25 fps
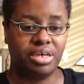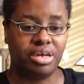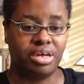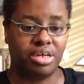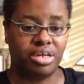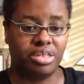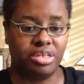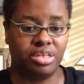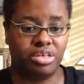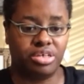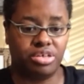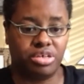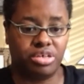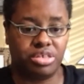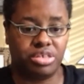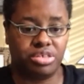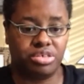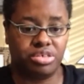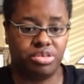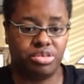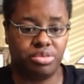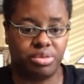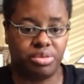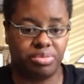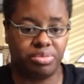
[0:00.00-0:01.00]
Are they trying
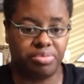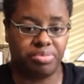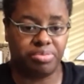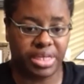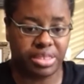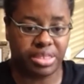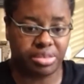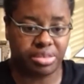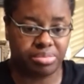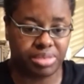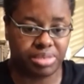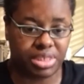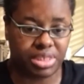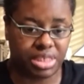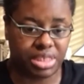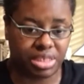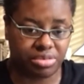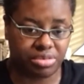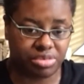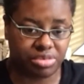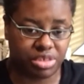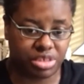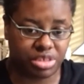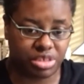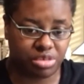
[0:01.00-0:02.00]
to make
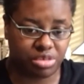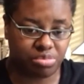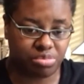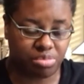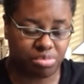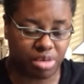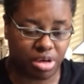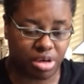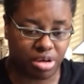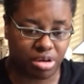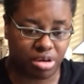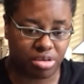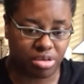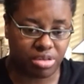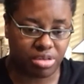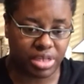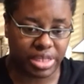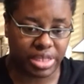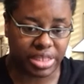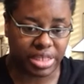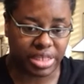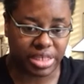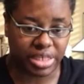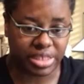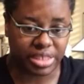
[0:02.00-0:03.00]
themselves small
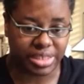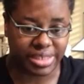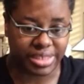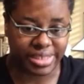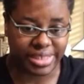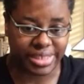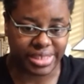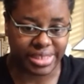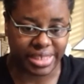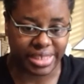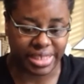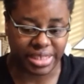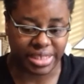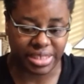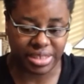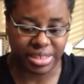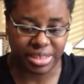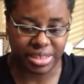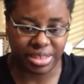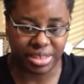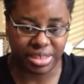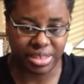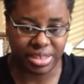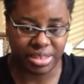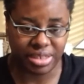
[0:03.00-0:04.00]
and unseen?